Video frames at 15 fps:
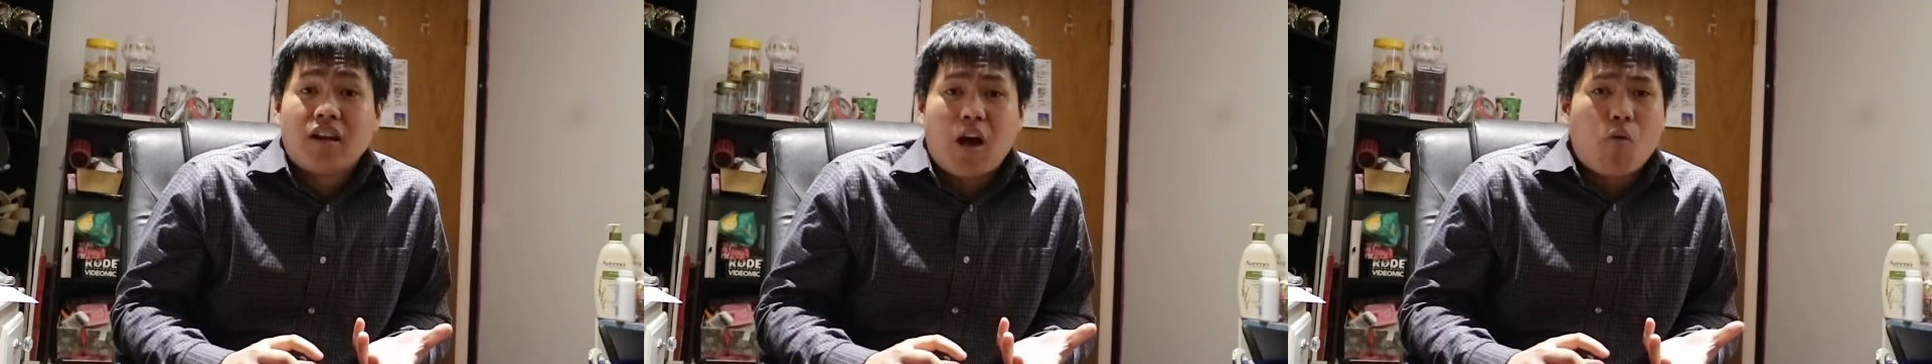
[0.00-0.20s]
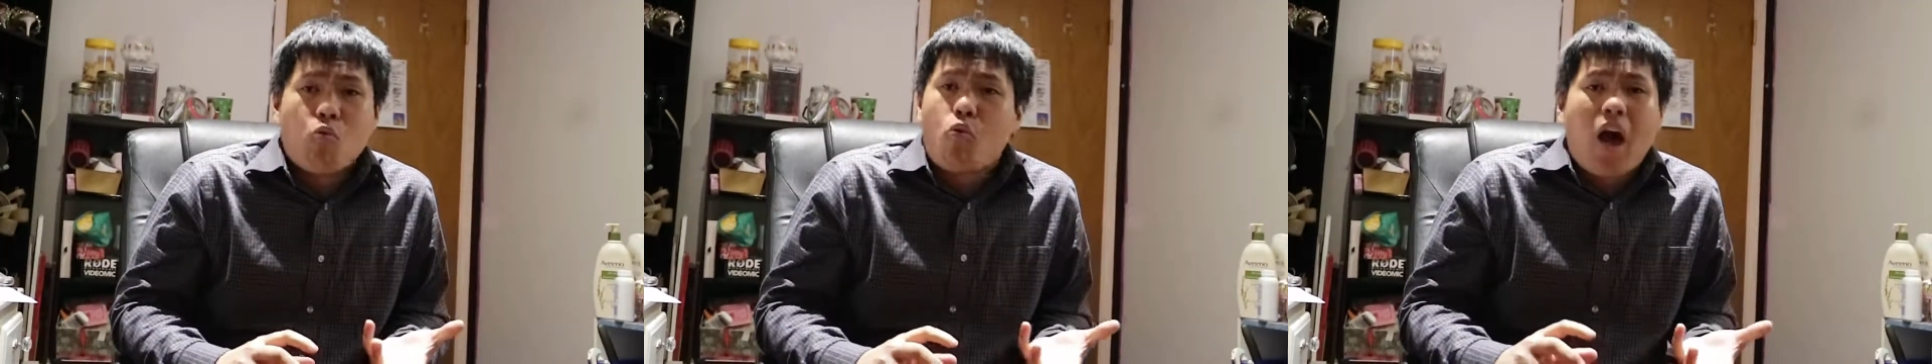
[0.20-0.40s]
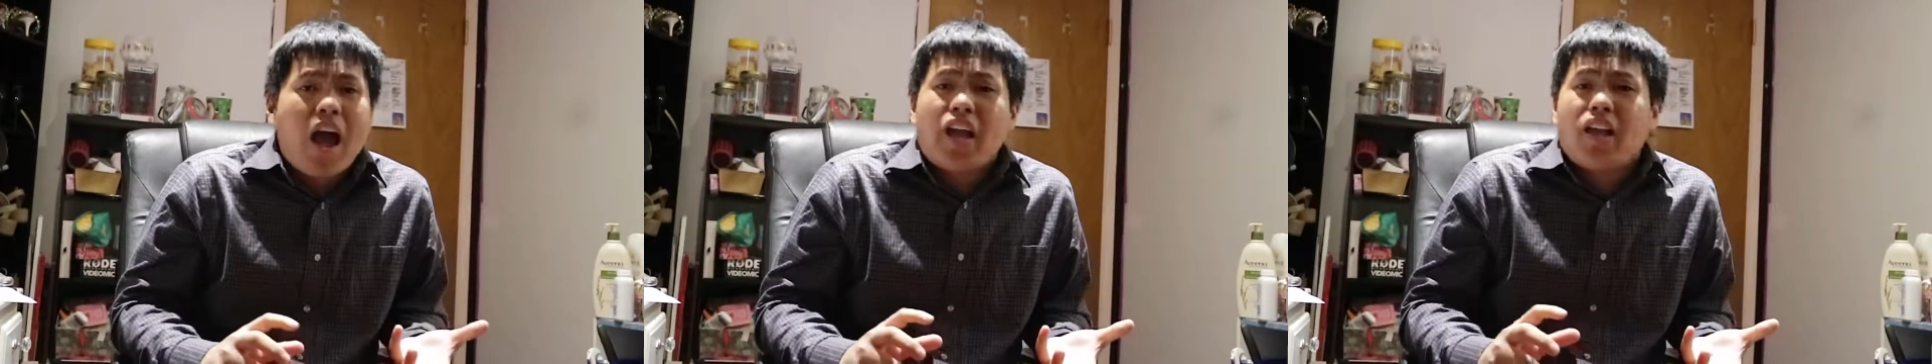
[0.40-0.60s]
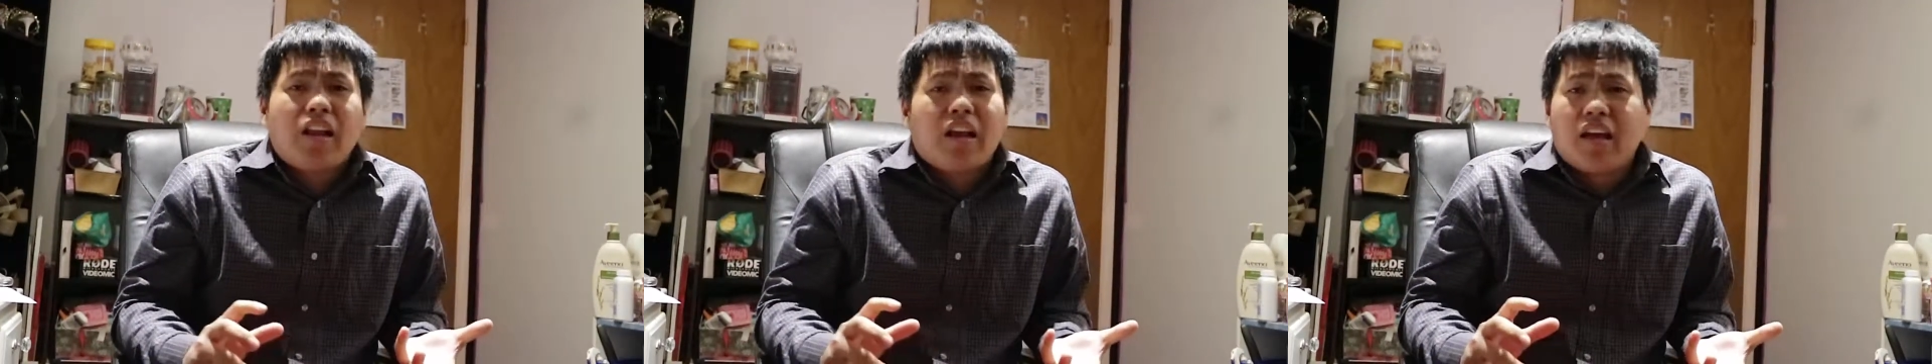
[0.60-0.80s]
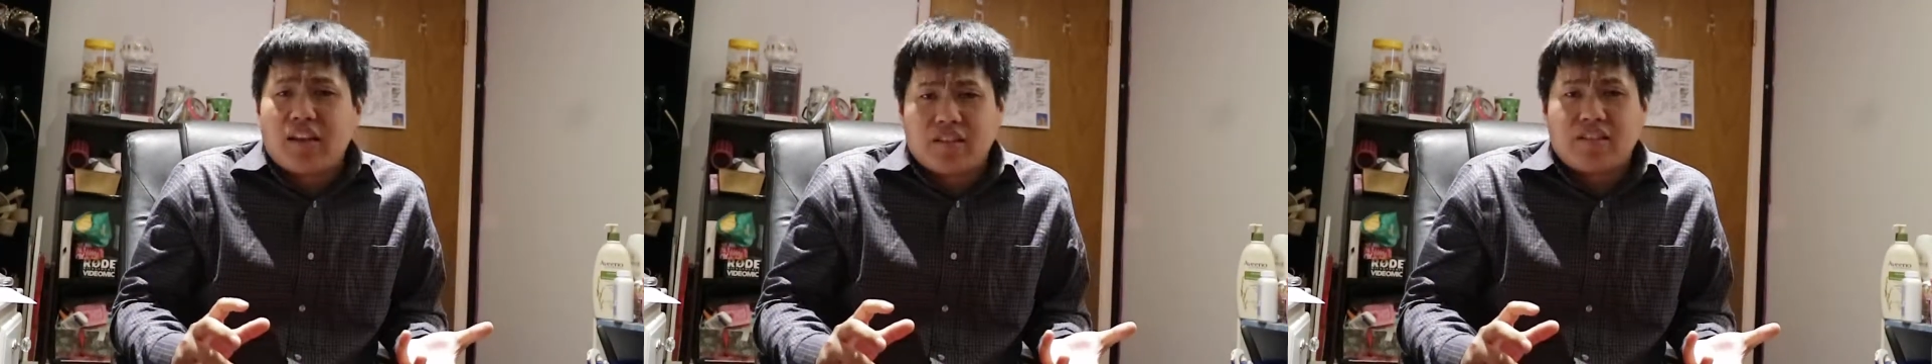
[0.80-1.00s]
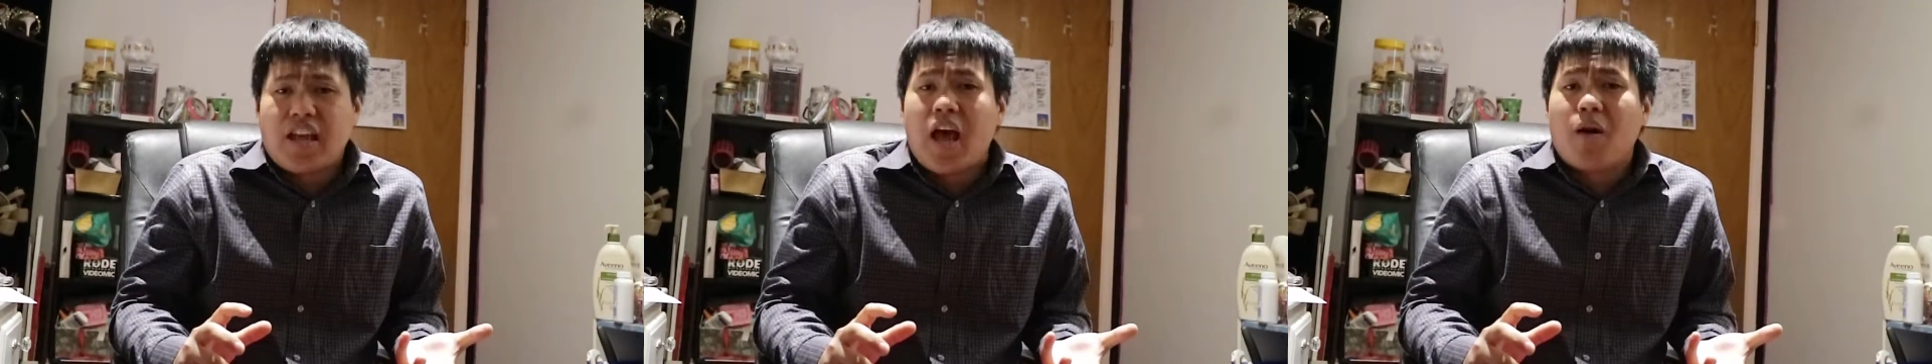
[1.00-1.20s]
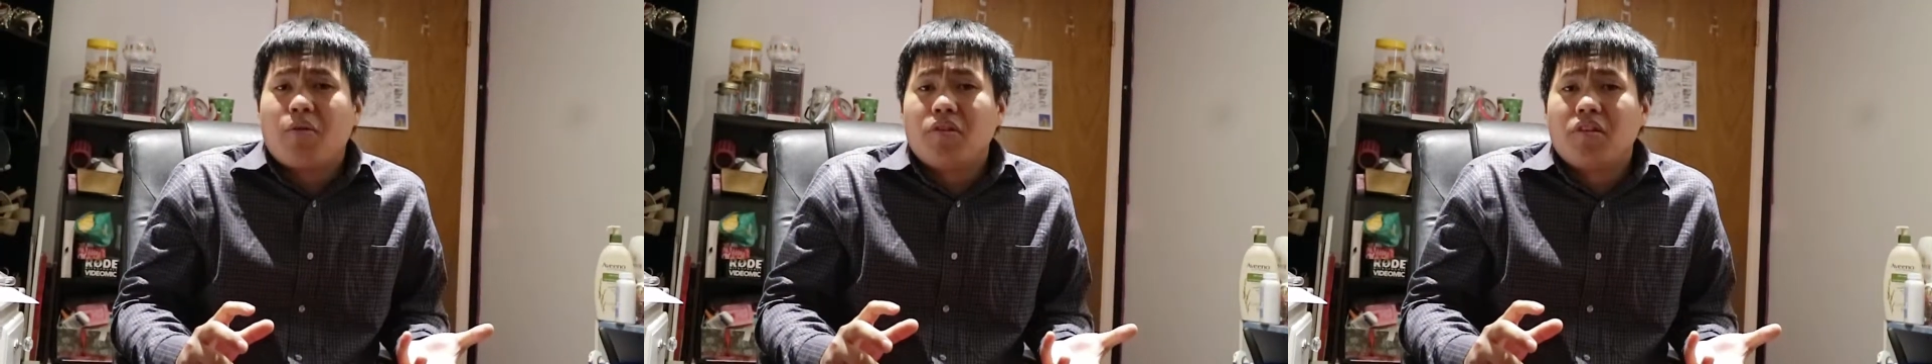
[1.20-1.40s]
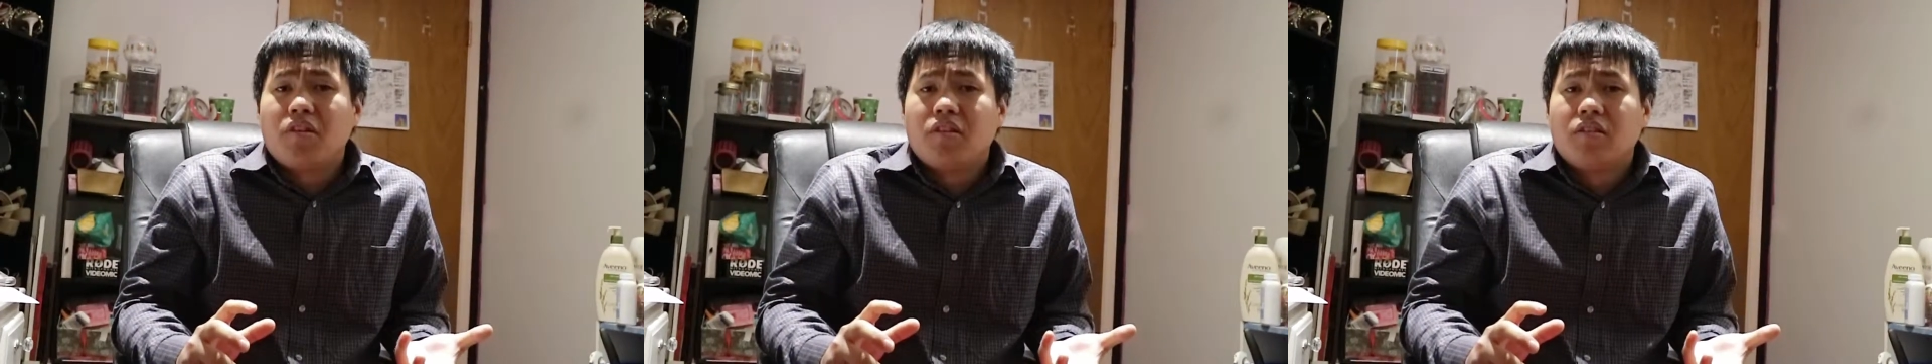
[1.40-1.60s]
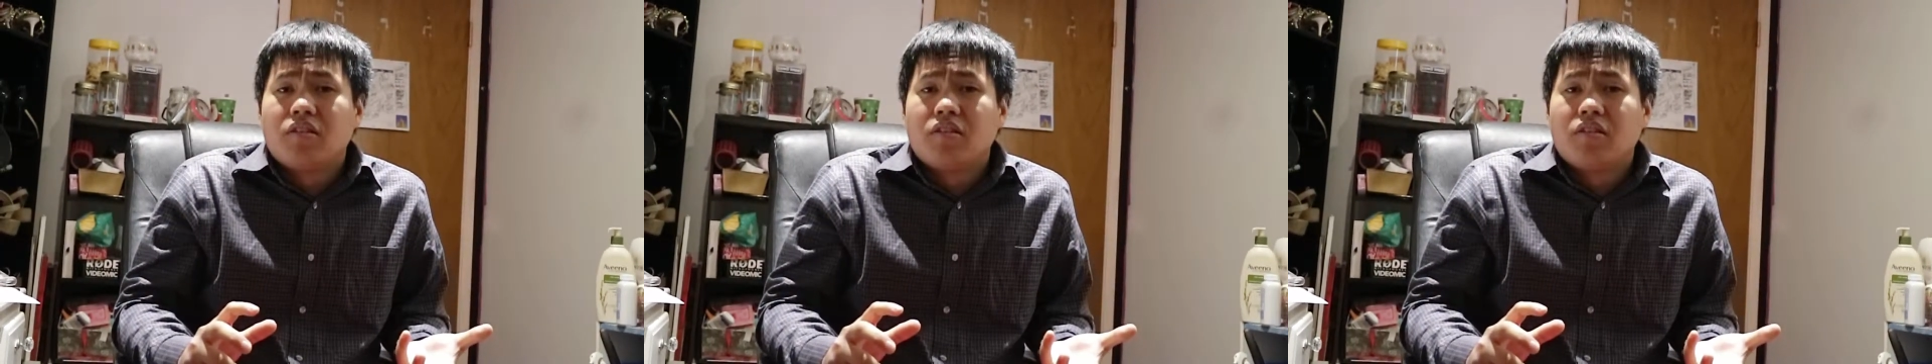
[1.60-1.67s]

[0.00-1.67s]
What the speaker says: a whining sound